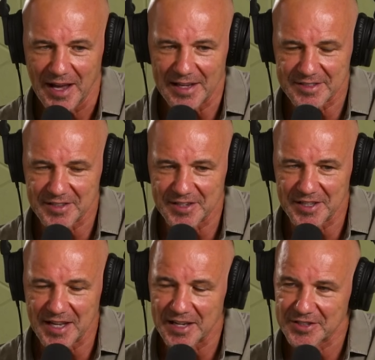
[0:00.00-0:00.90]
as a
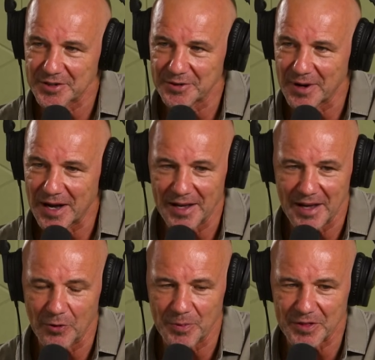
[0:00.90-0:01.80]
teenager,
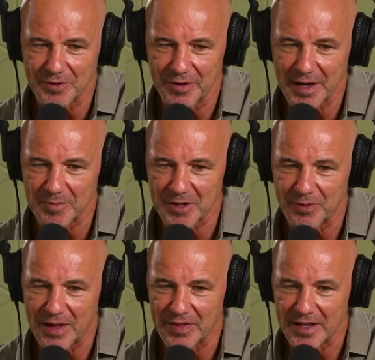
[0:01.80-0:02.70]
helping the family
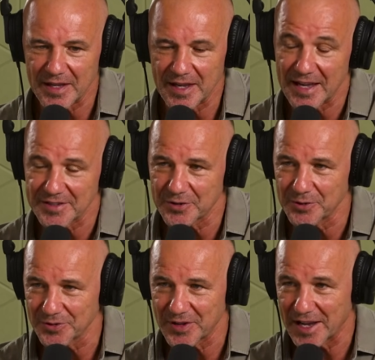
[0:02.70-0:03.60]
run the
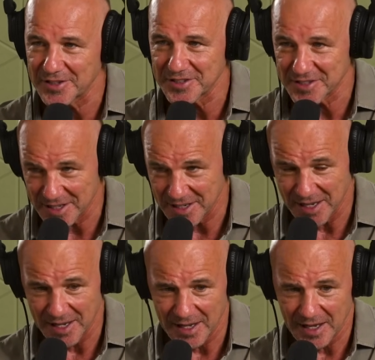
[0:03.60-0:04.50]
escort agency.
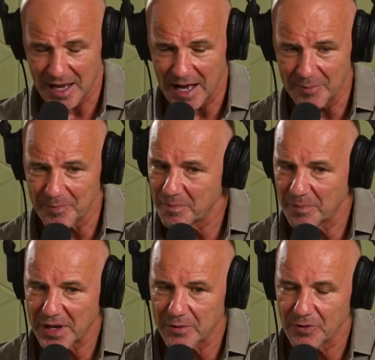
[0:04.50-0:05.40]

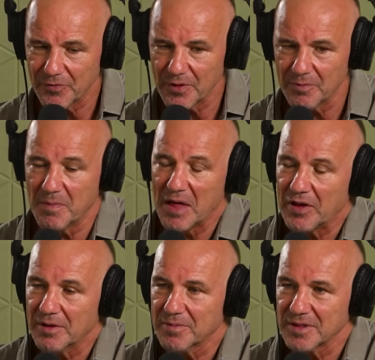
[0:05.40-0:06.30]
Being with
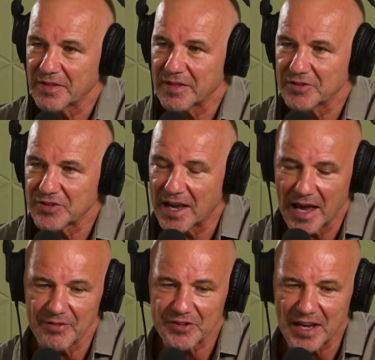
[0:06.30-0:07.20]
mother, letting her
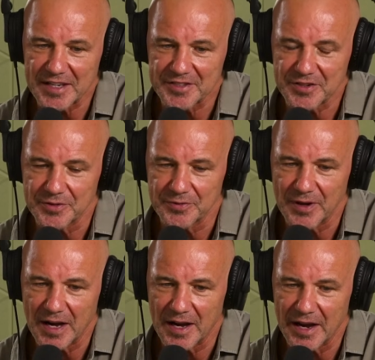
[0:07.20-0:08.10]
have a taste of
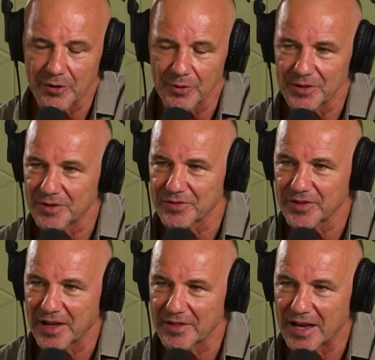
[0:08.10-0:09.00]
heroin at
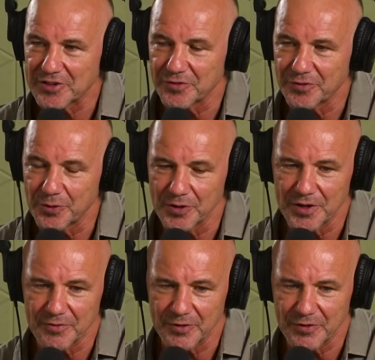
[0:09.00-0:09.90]
the age of
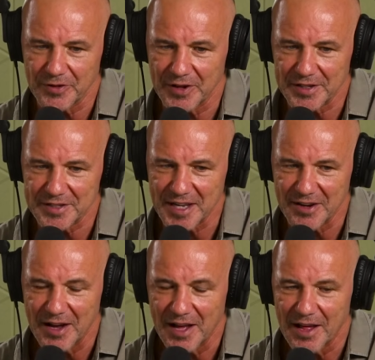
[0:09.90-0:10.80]
14, 15.
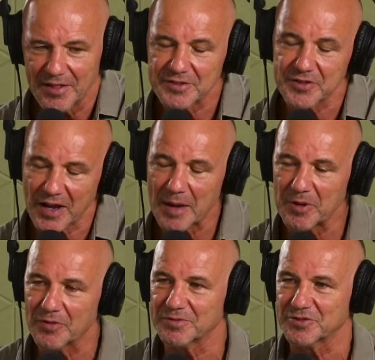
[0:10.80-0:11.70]
So there's a
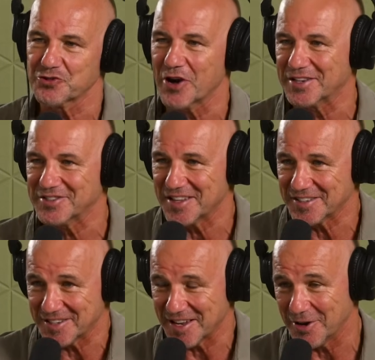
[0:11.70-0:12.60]
couple of strange
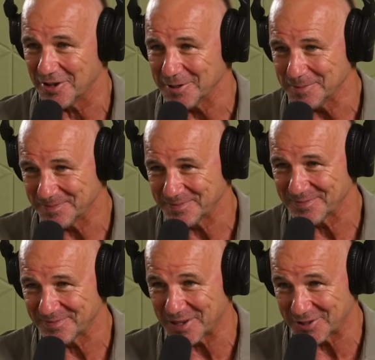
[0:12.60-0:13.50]
things there, Holly,
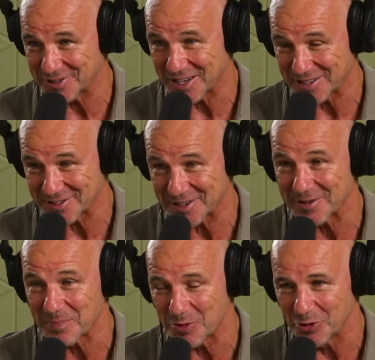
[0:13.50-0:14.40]
when you say it's
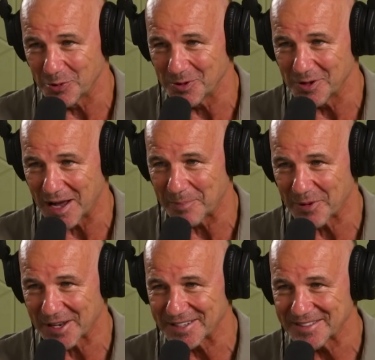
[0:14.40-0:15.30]
a normal upbringing.